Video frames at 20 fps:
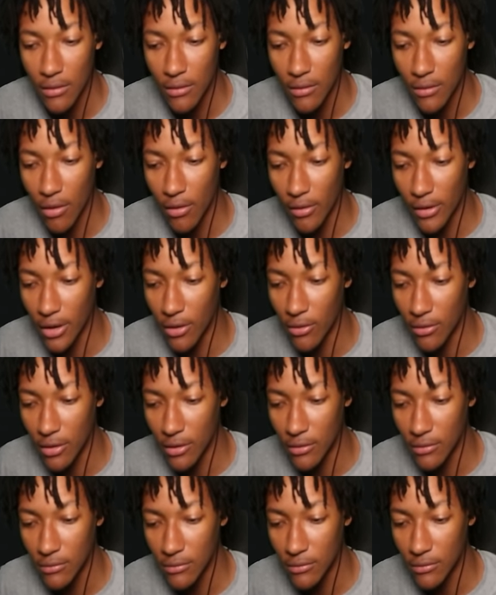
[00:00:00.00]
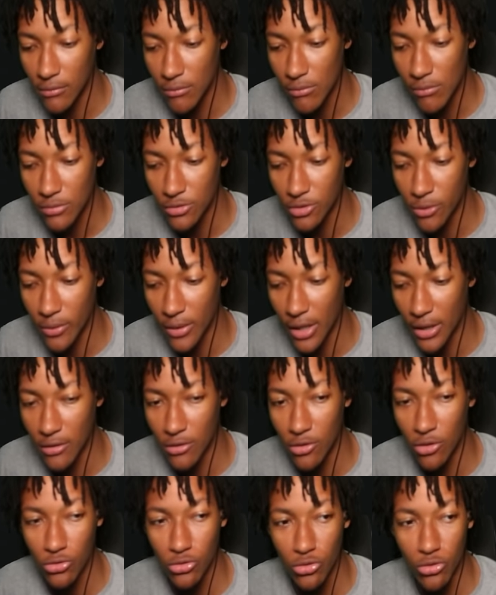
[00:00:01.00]
Okay, hold on. So we gotta
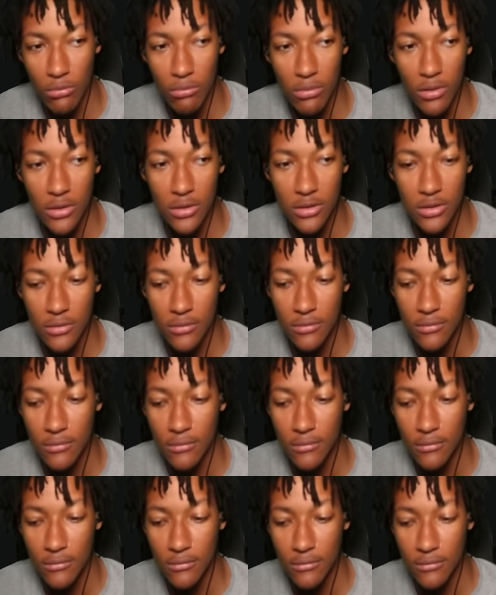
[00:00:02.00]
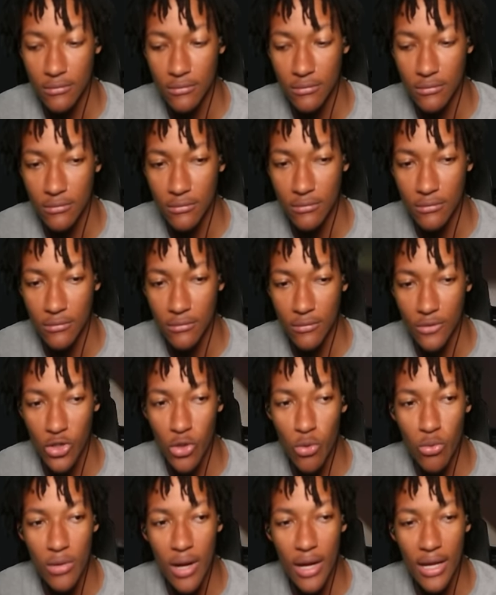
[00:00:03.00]
go through the books.
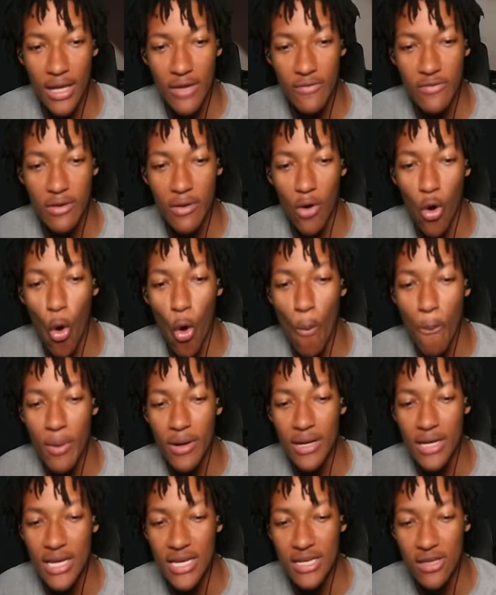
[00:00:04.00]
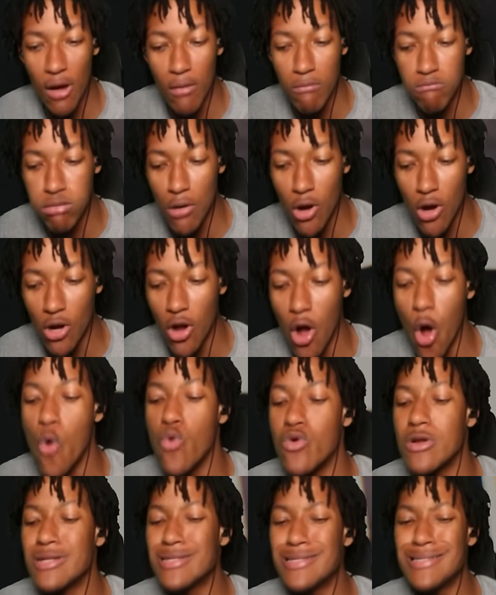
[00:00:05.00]
You're not even opening the book. Oh,
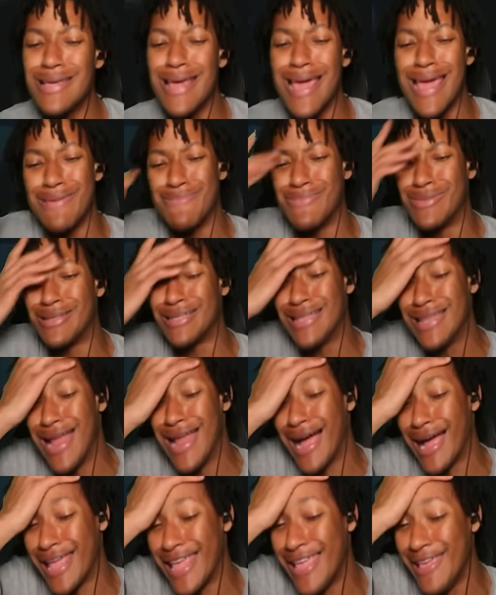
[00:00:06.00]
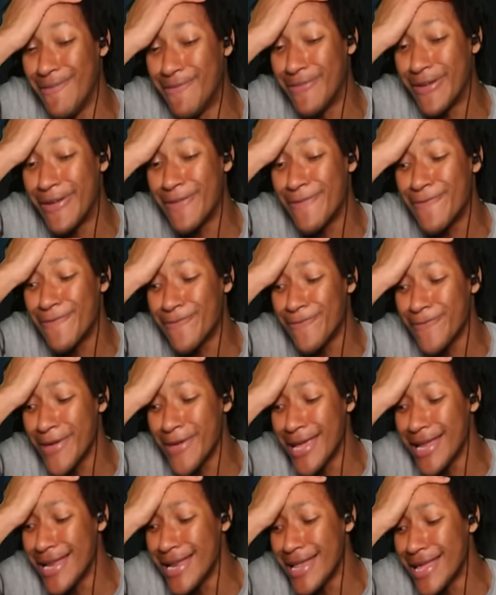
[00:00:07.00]
this game is not even
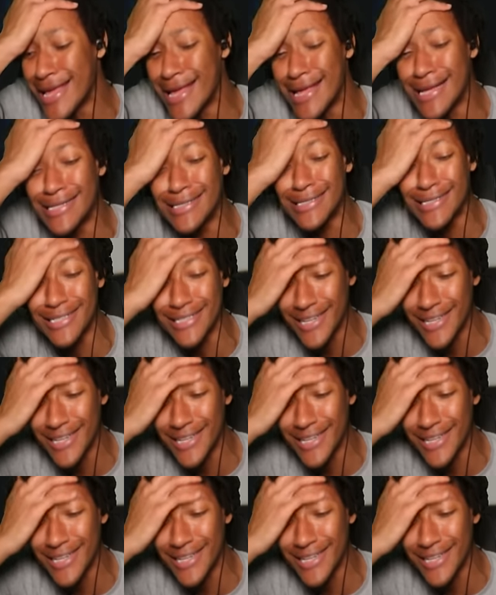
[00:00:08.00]
finished.